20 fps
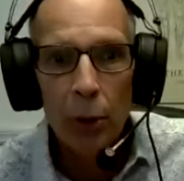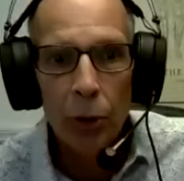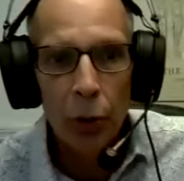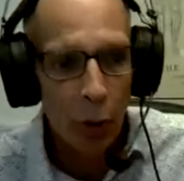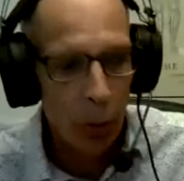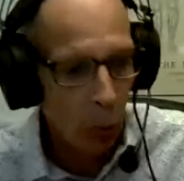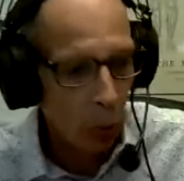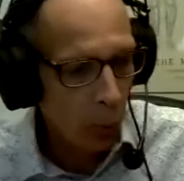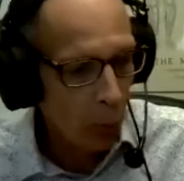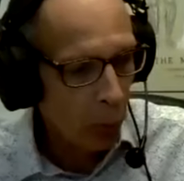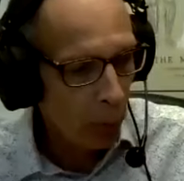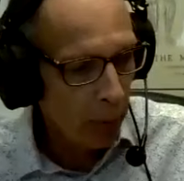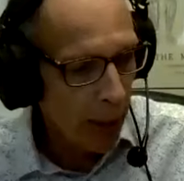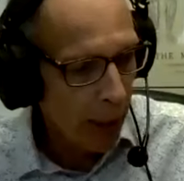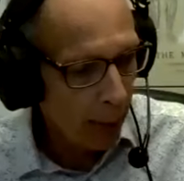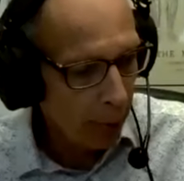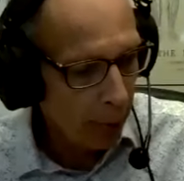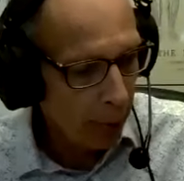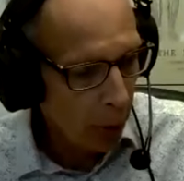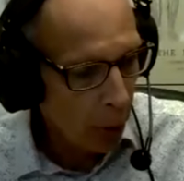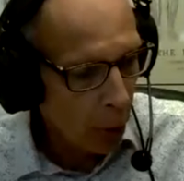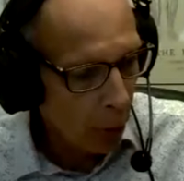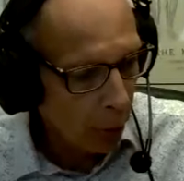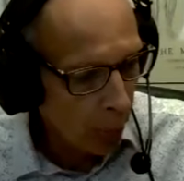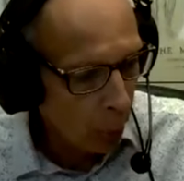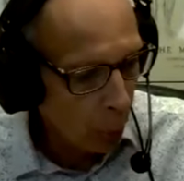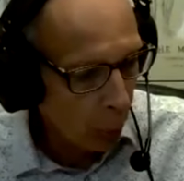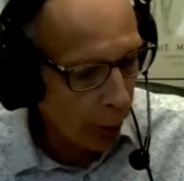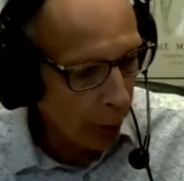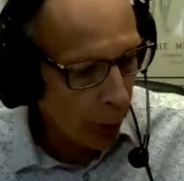so that we'll be able to go
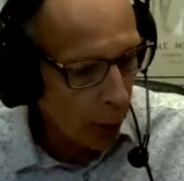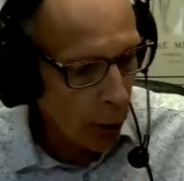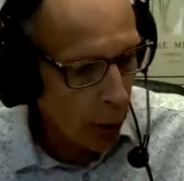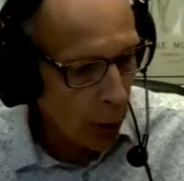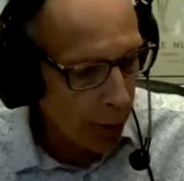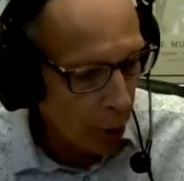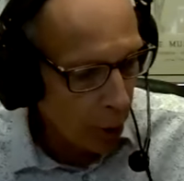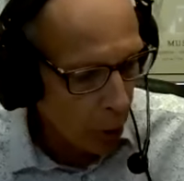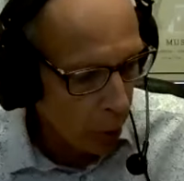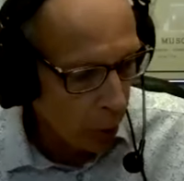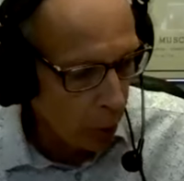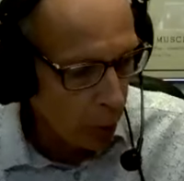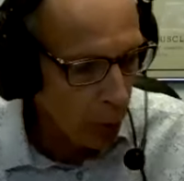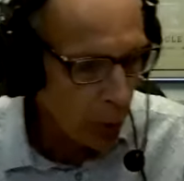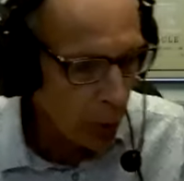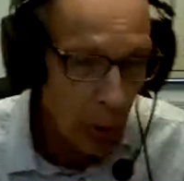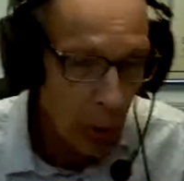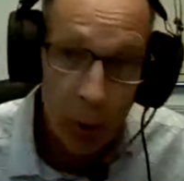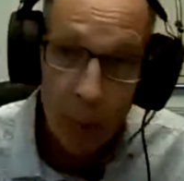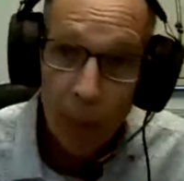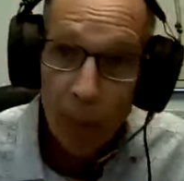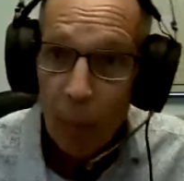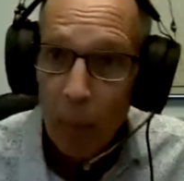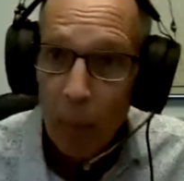and work on those.